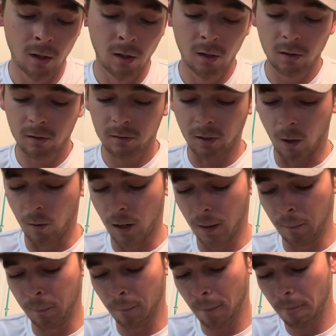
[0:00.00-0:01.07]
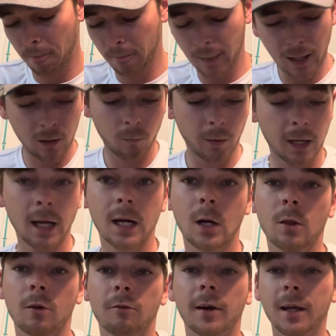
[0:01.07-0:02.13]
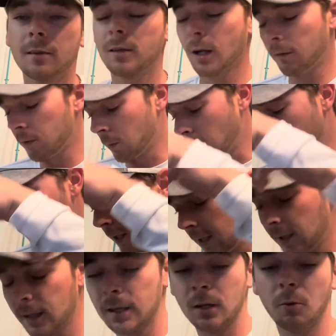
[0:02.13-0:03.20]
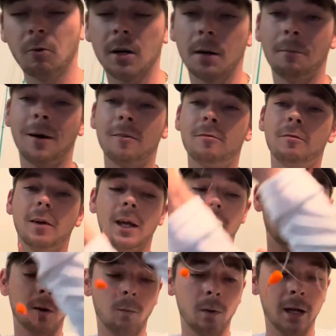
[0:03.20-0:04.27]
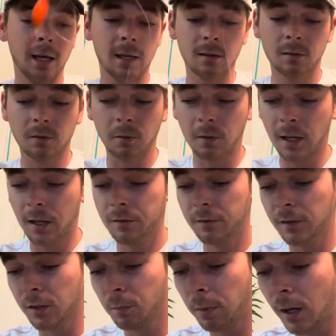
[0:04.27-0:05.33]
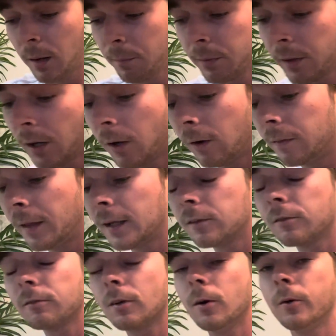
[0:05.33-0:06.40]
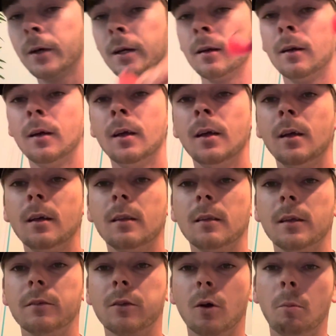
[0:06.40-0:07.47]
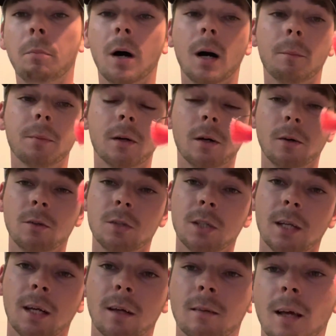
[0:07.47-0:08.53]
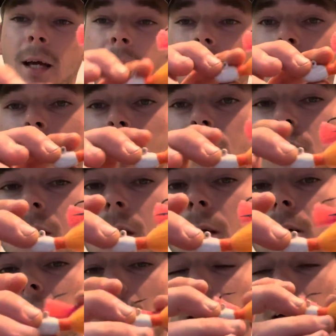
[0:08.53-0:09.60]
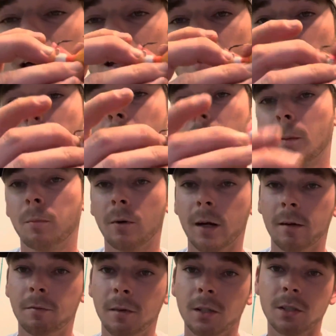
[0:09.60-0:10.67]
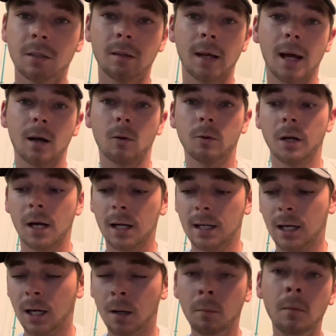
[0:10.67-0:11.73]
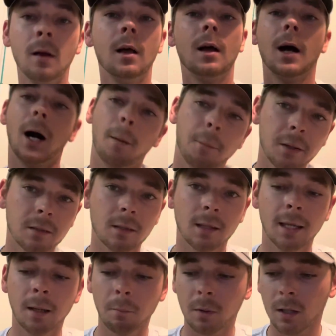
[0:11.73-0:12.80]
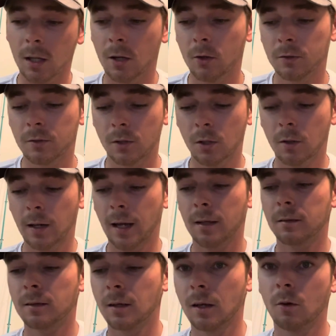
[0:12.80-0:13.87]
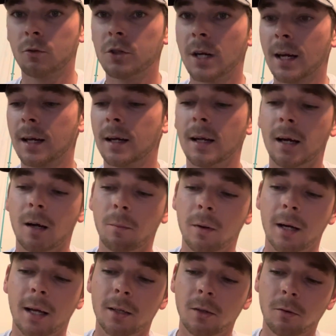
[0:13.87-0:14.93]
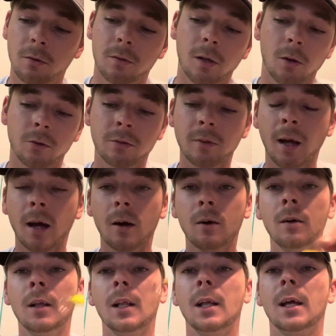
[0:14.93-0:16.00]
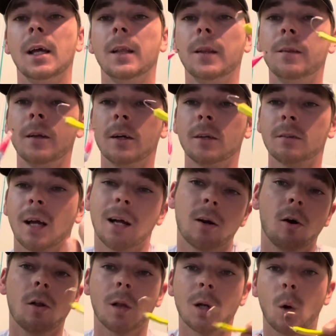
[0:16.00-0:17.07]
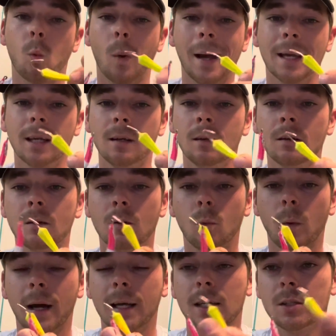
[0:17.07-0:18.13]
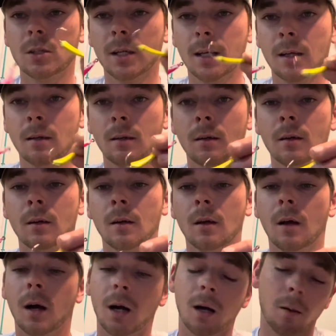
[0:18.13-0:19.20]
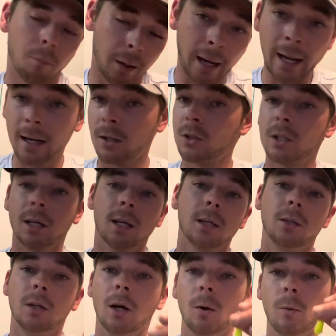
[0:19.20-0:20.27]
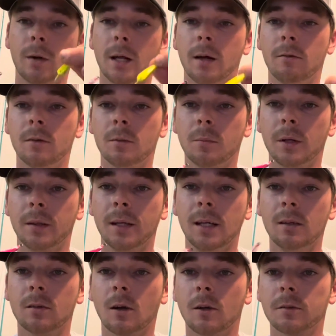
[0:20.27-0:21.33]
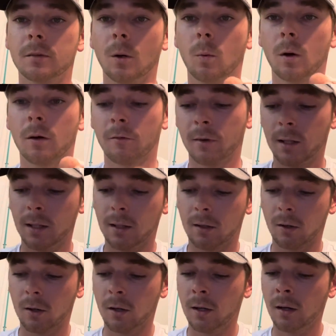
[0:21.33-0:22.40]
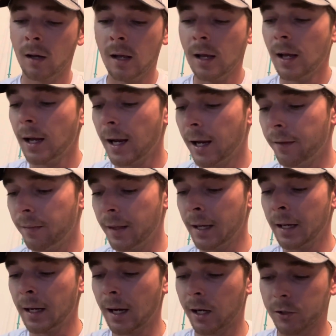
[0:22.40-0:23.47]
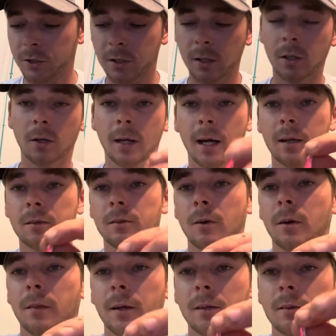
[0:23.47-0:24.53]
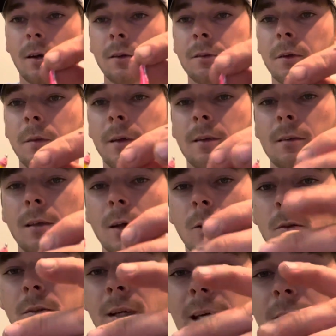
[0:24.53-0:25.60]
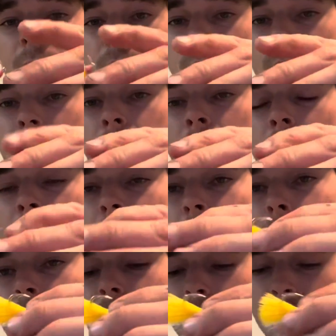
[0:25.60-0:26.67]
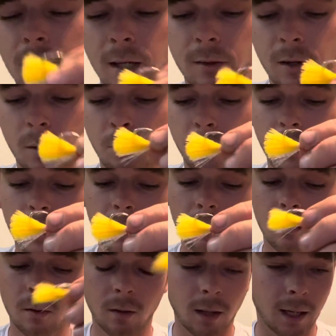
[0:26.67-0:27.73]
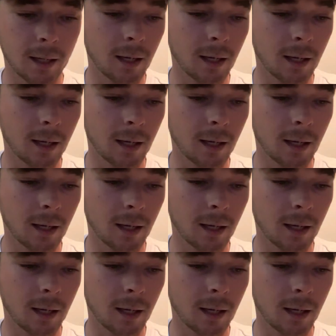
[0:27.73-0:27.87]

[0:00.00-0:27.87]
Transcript: So now that we got all the rigs covered, we're gonna get into one of my favorite ways to catch these pompano, and that's throwing these little pompano jigs. I got these jigs at birdofpreyfishingtackle.com. I'll put the link below so you guys can go check it out. But I use those style, and then there's, I call it a wacky jig, banana jig, you know, whatever. But these also work really good. And then I'll show you guys. So there's also these little teasers, and you can either put like a